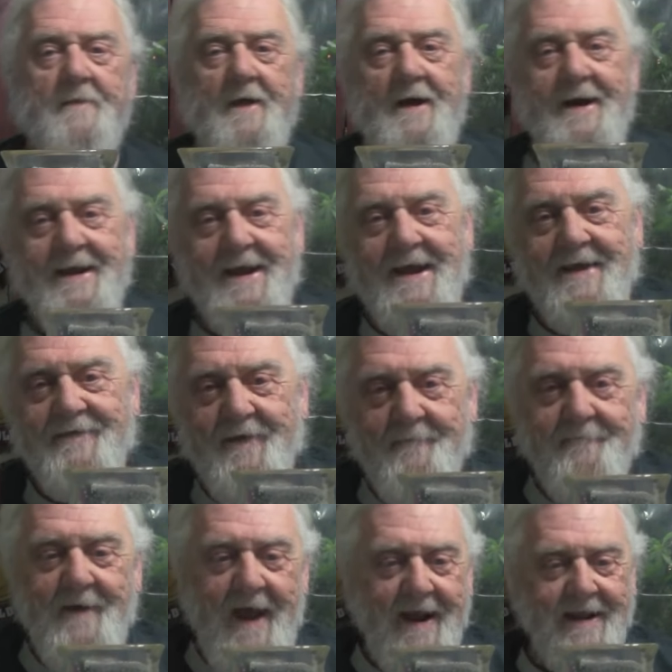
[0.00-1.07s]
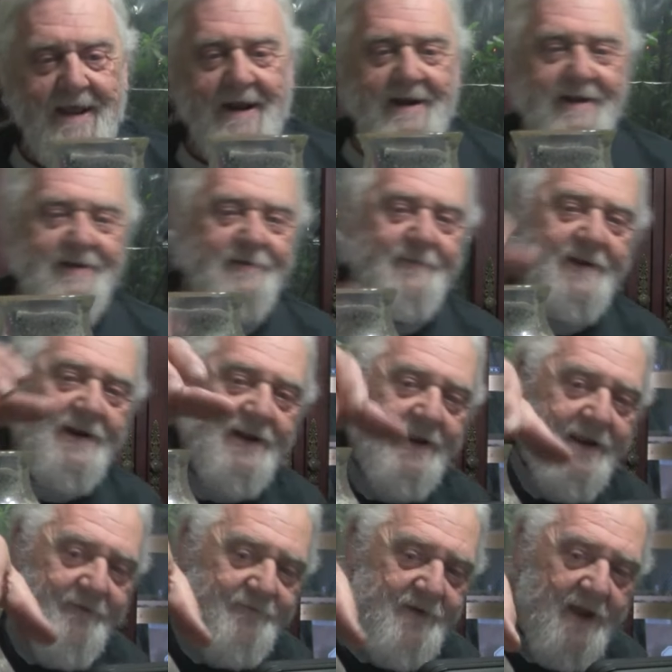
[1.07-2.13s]
Alright guys, I'm back. Got a little bit
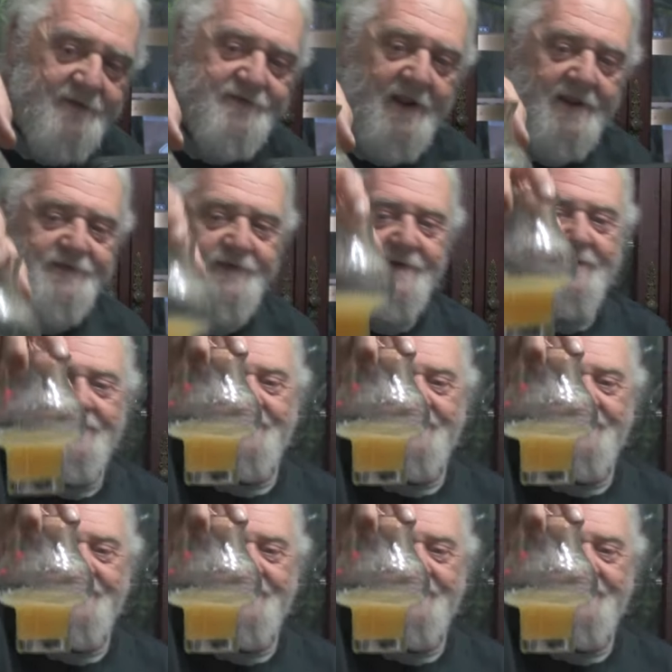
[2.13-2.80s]
left. Nice lacing